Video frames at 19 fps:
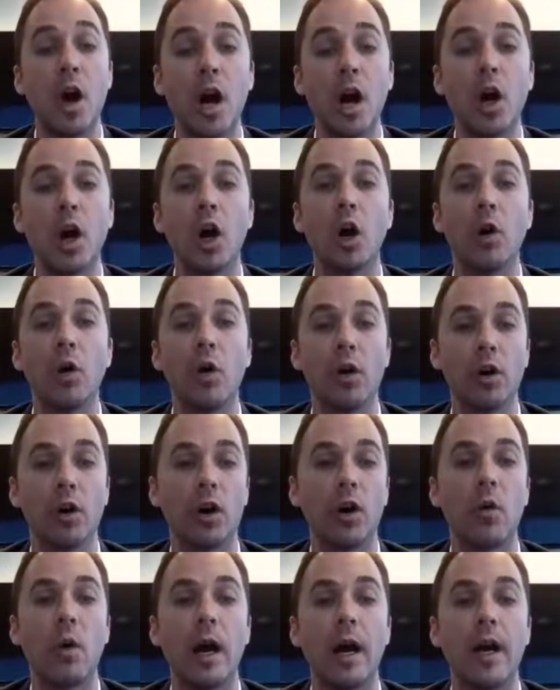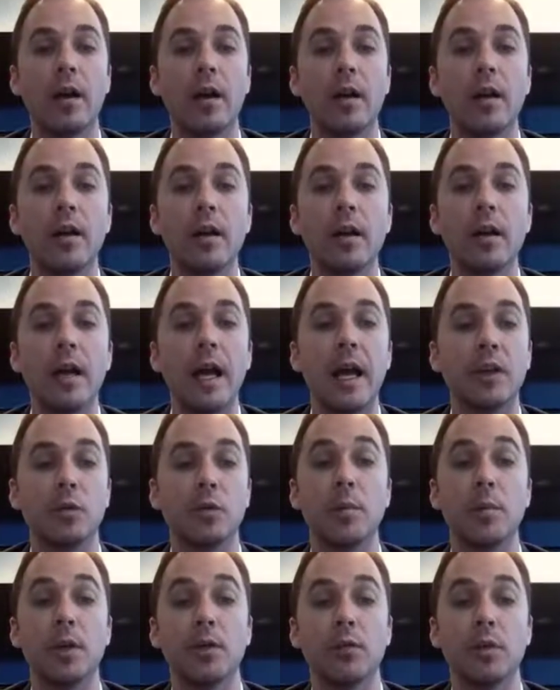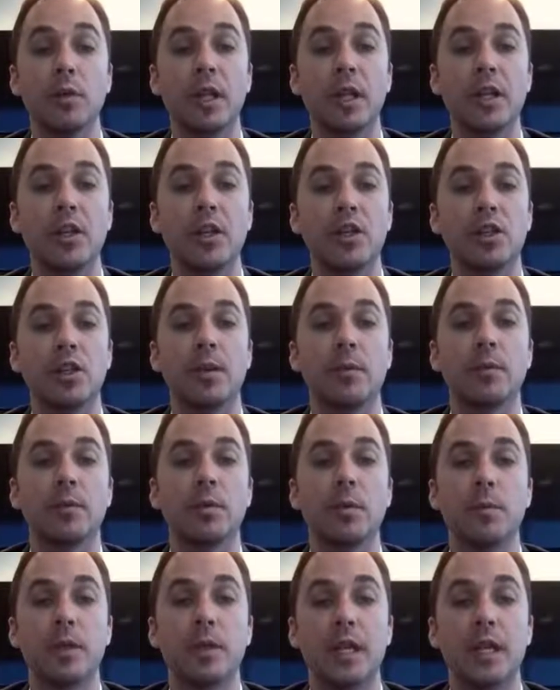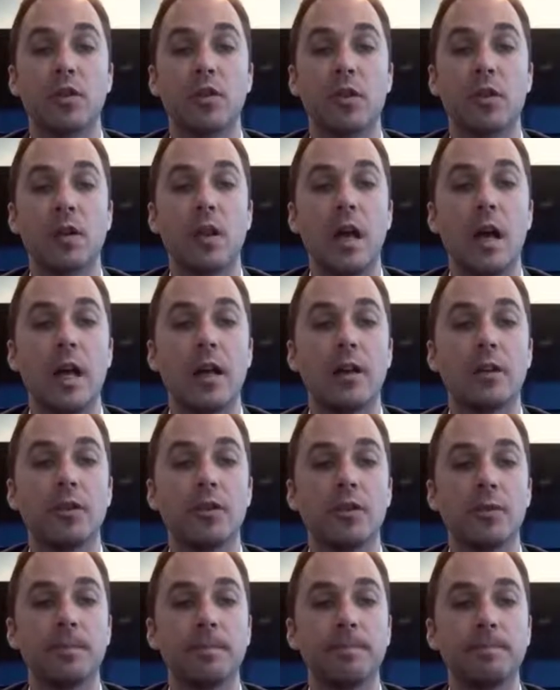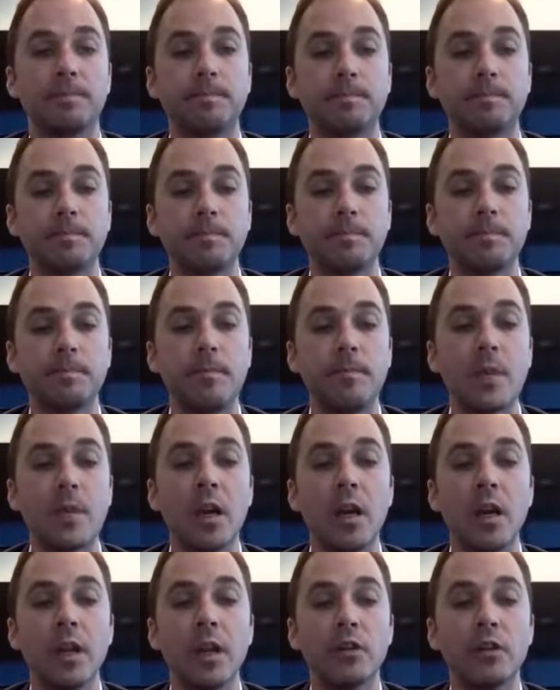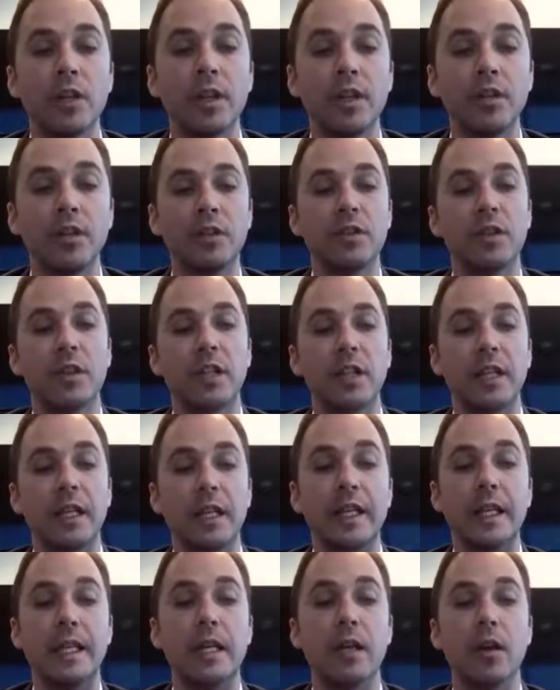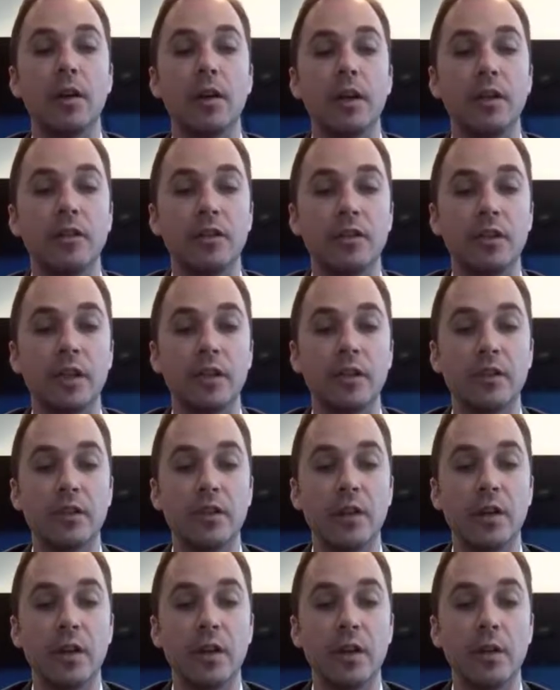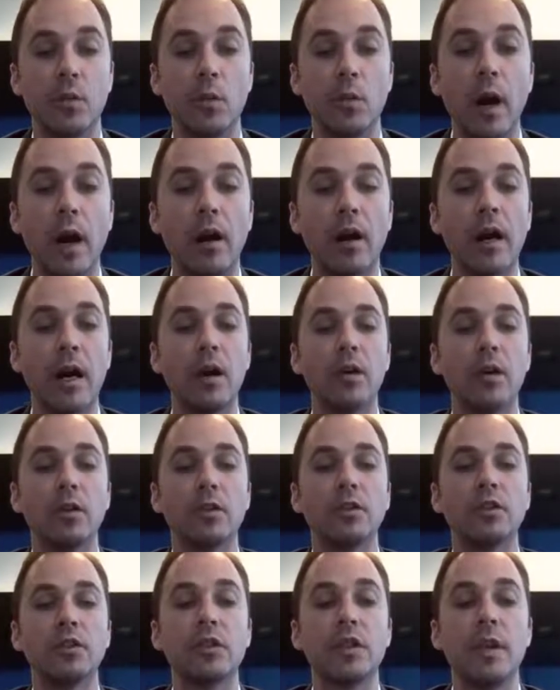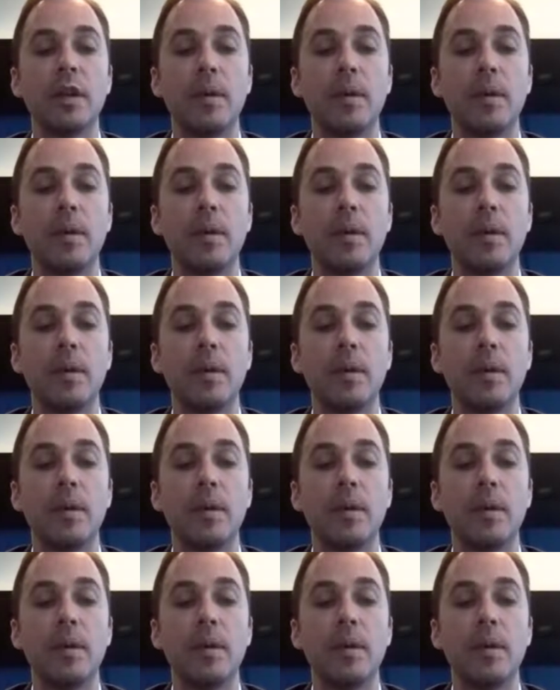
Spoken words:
own or acquire as we build relationships with potential clients. So this facility here is the warehouse